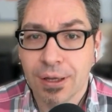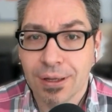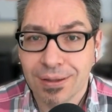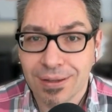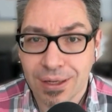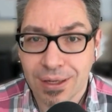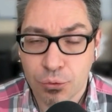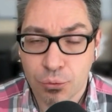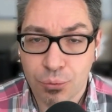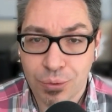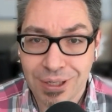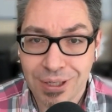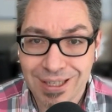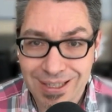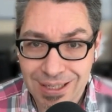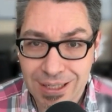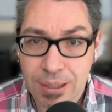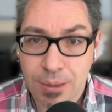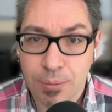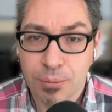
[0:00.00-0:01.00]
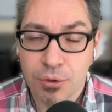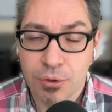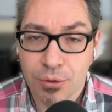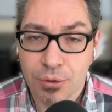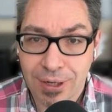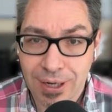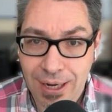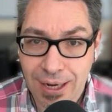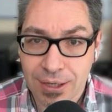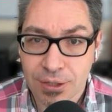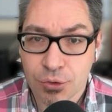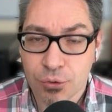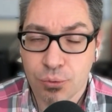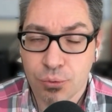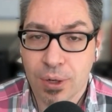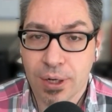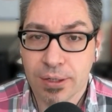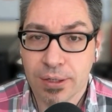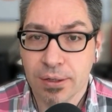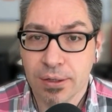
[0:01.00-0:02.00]
that we keep the last
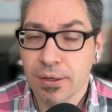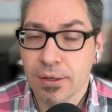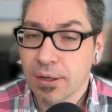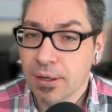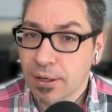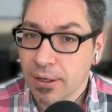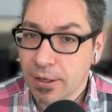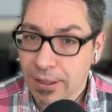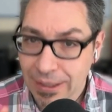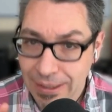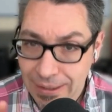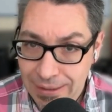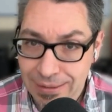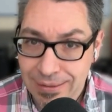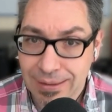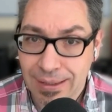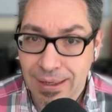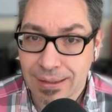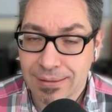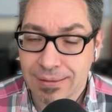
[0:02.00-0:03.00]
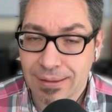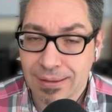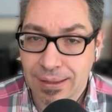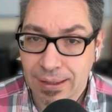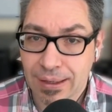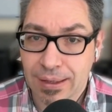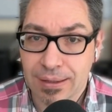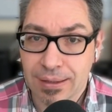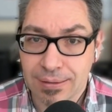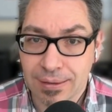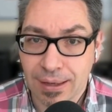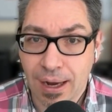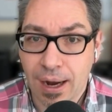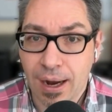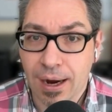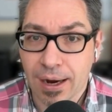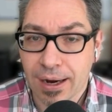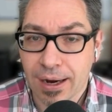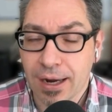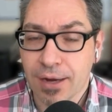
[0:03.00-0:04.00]
one intact and
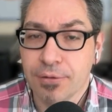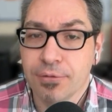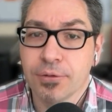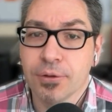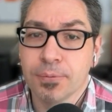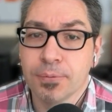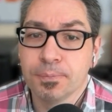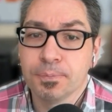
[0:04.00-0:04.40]
archived.